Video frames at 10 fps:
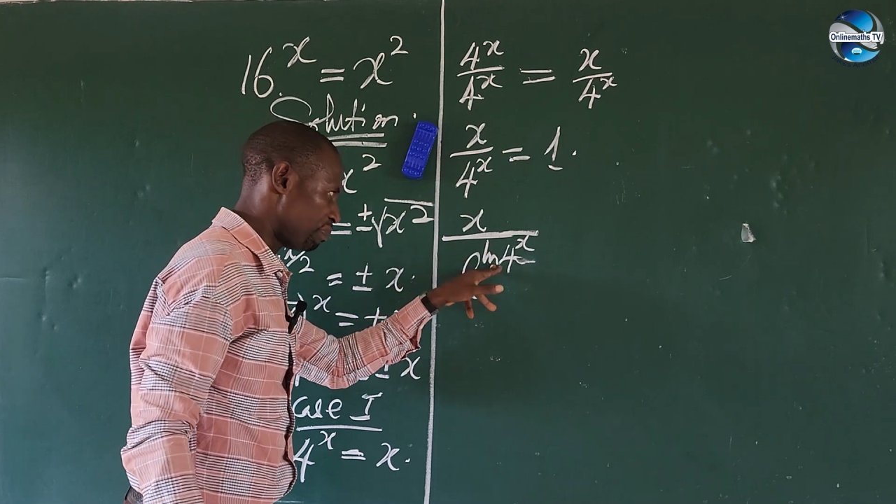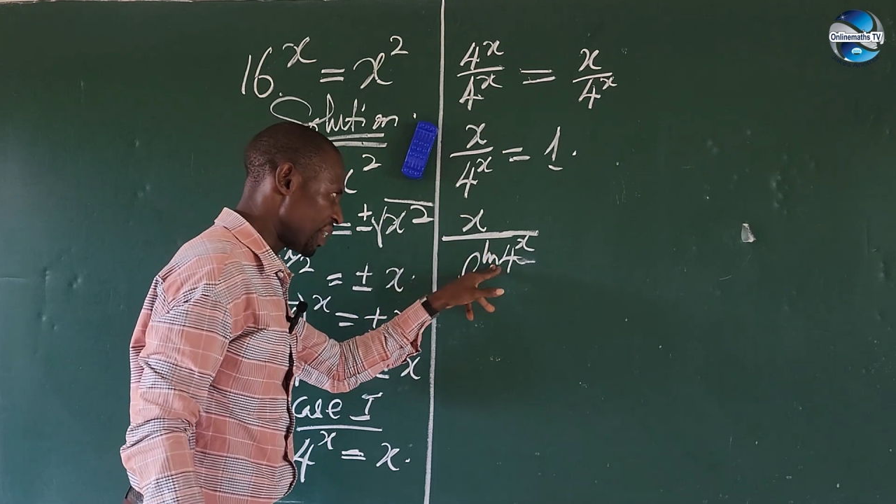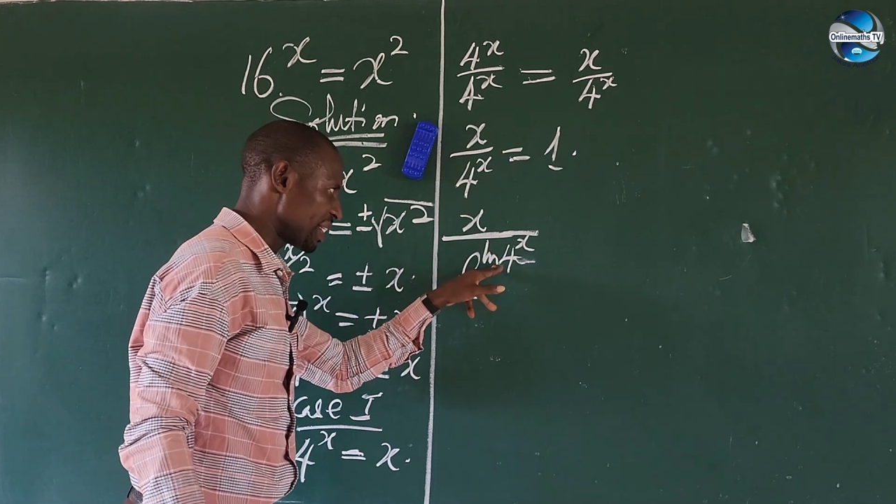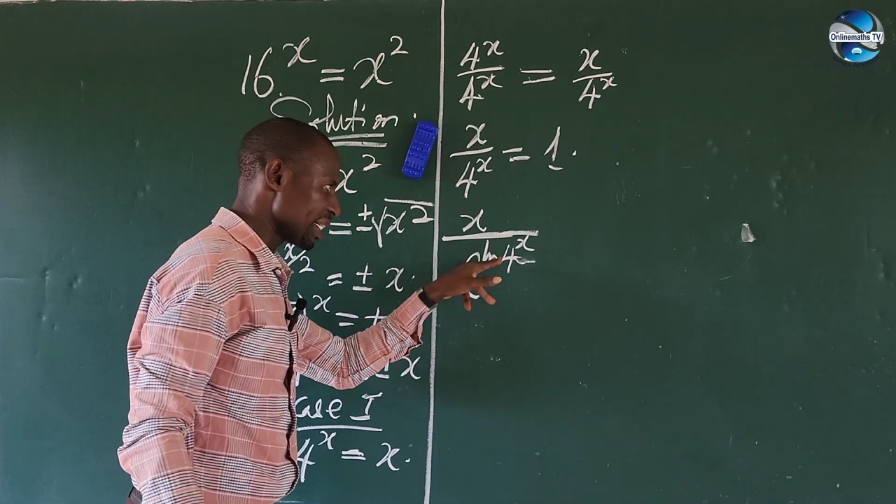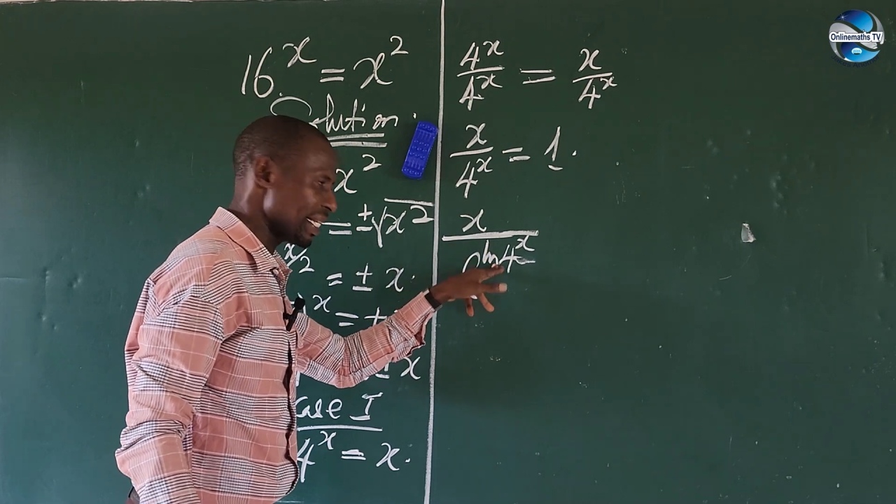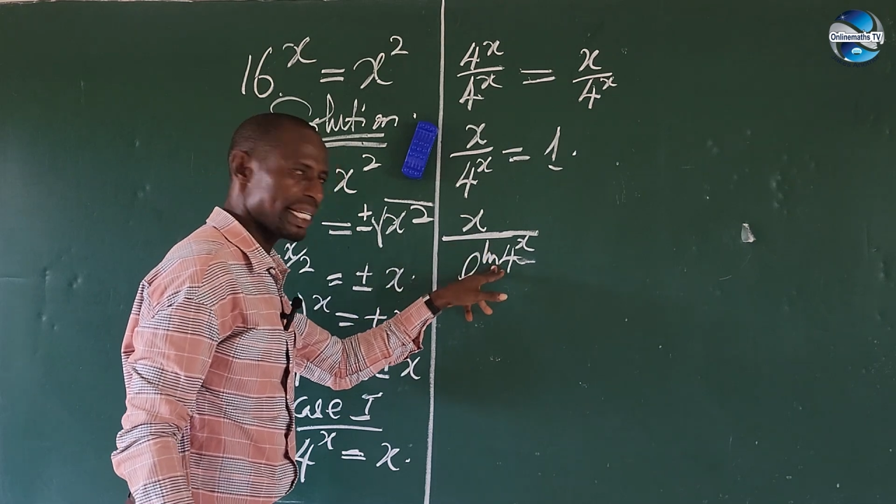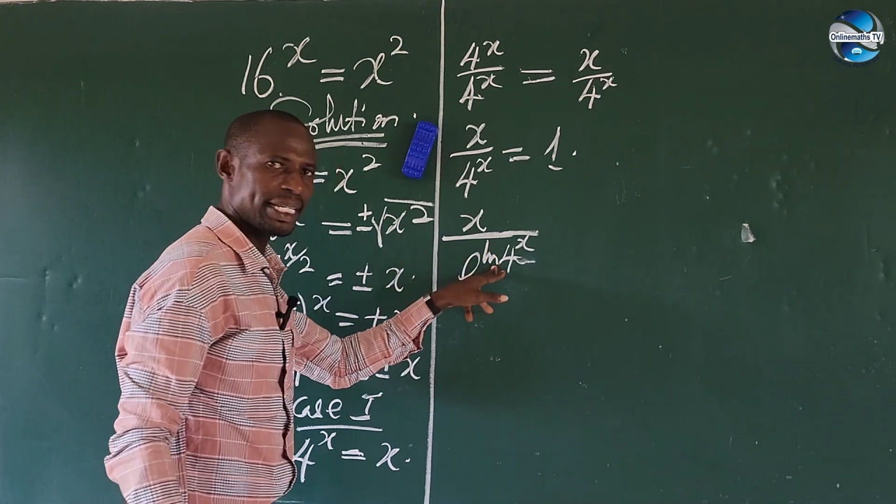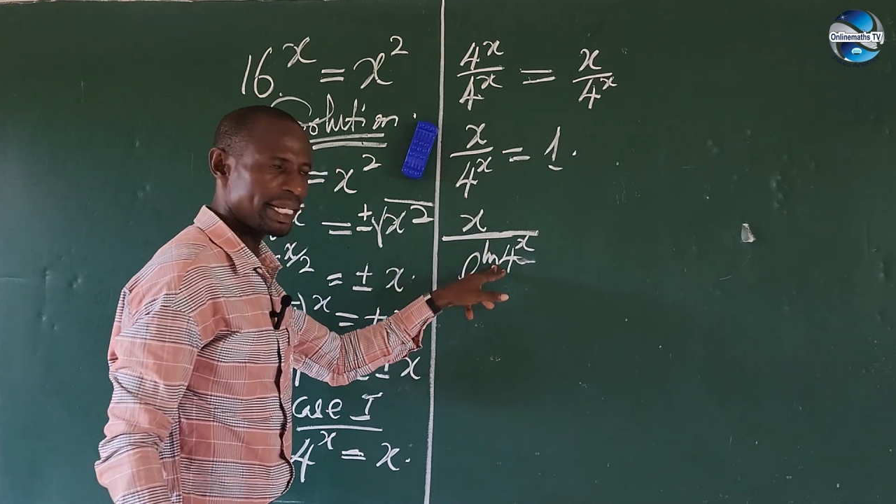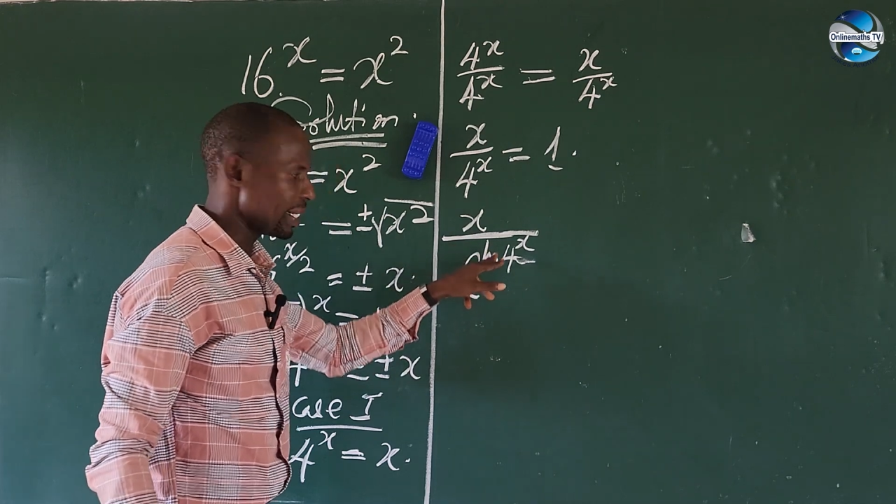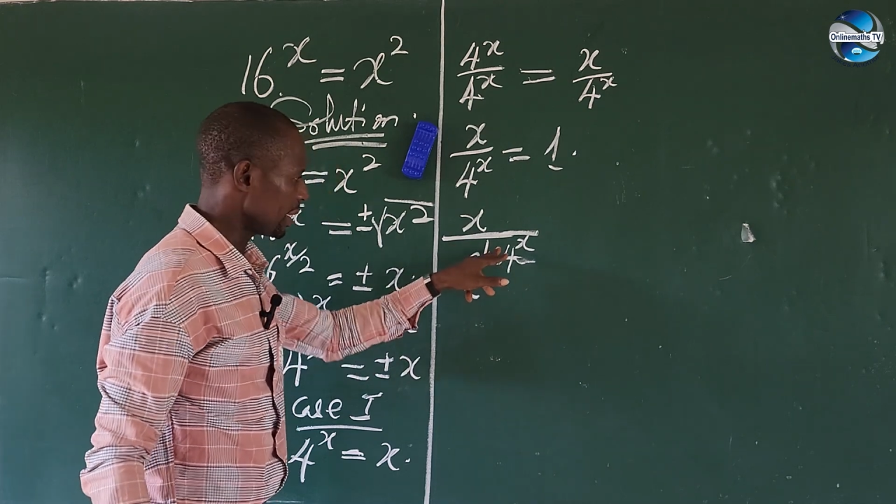base
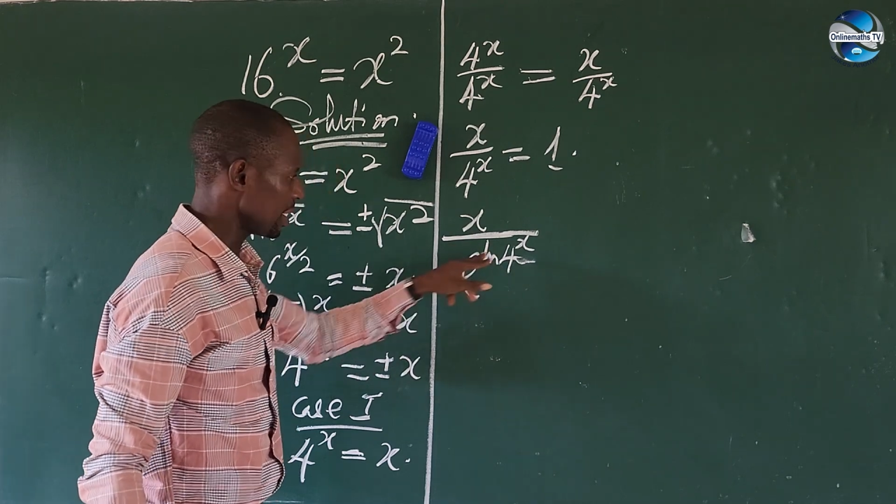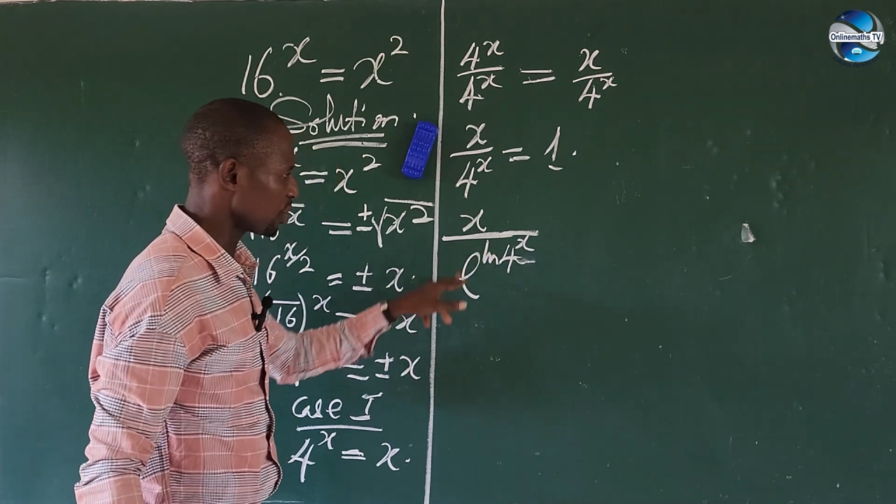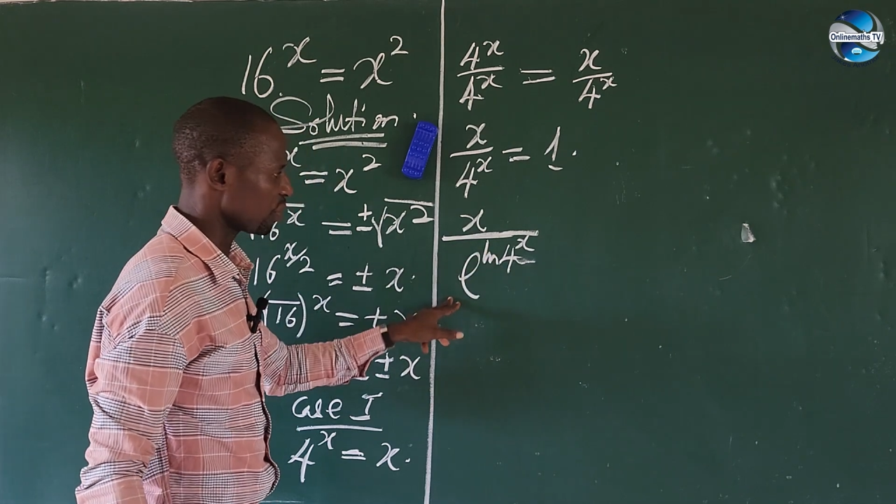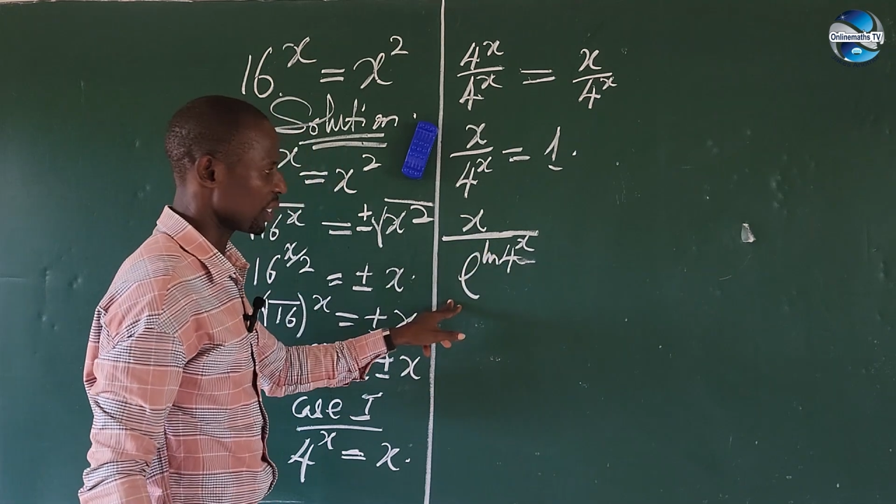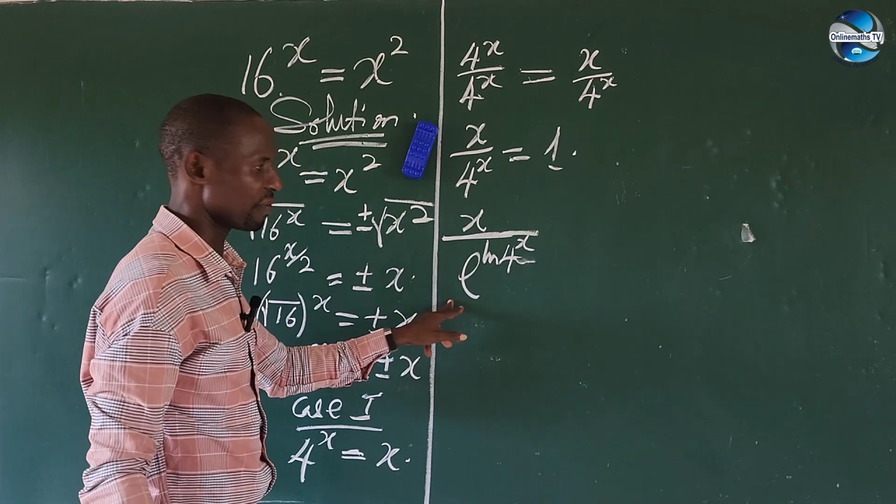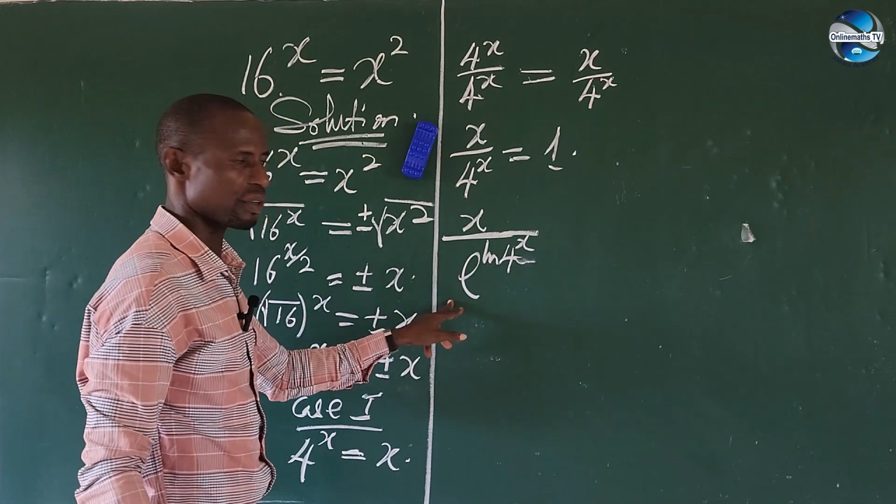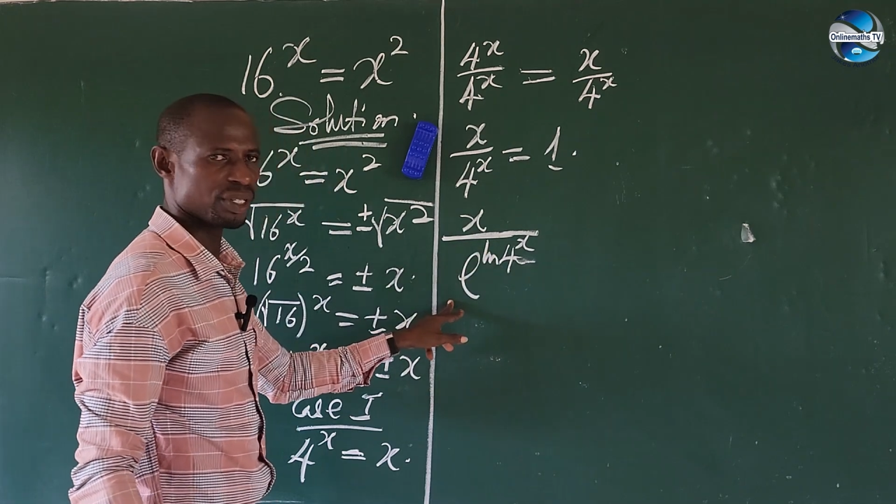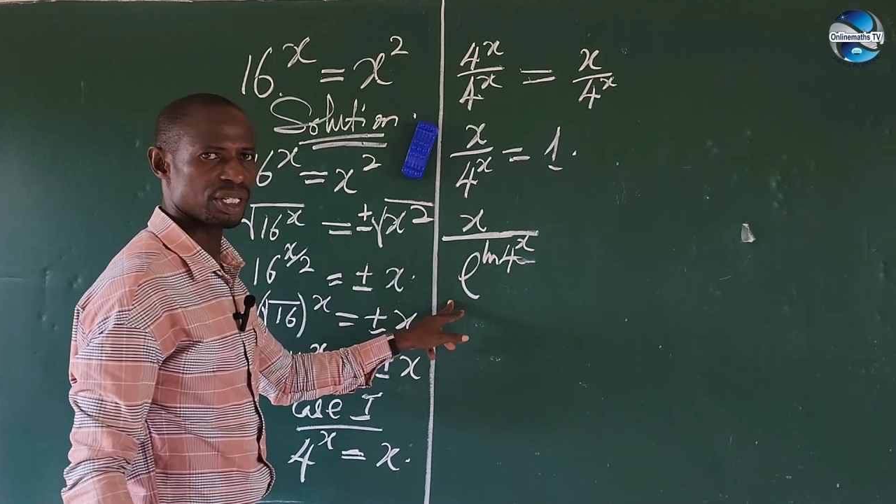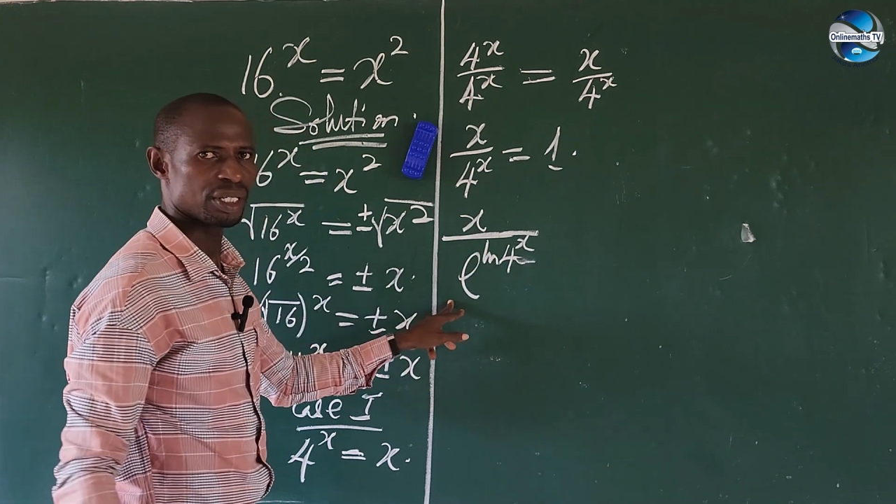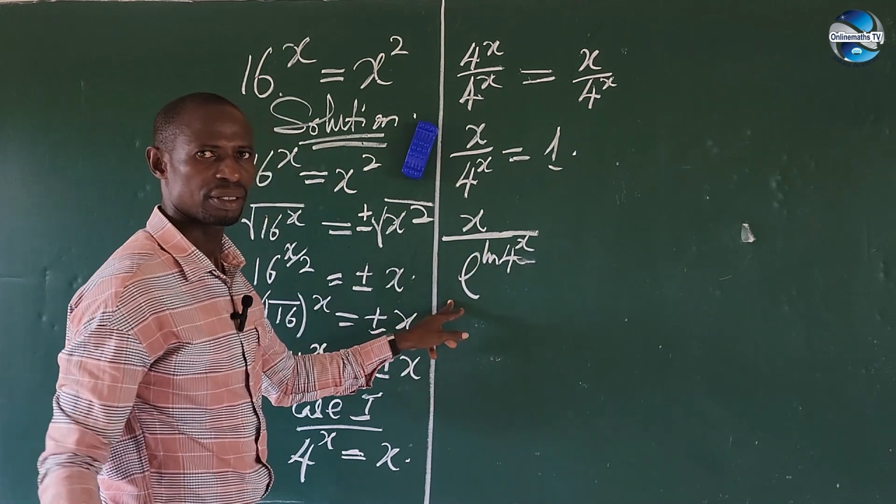e, this will give
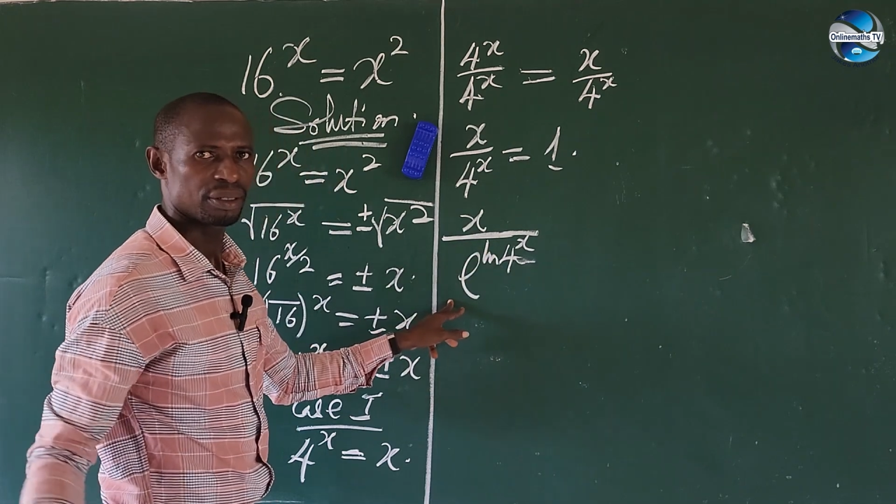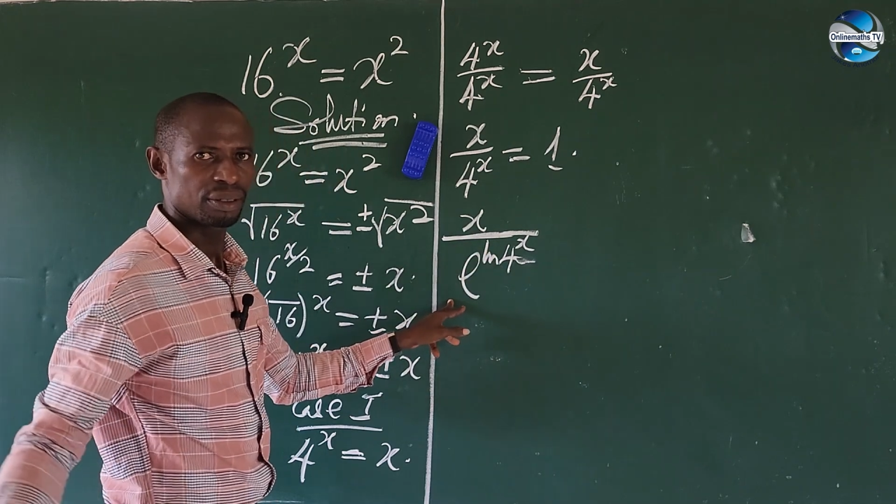us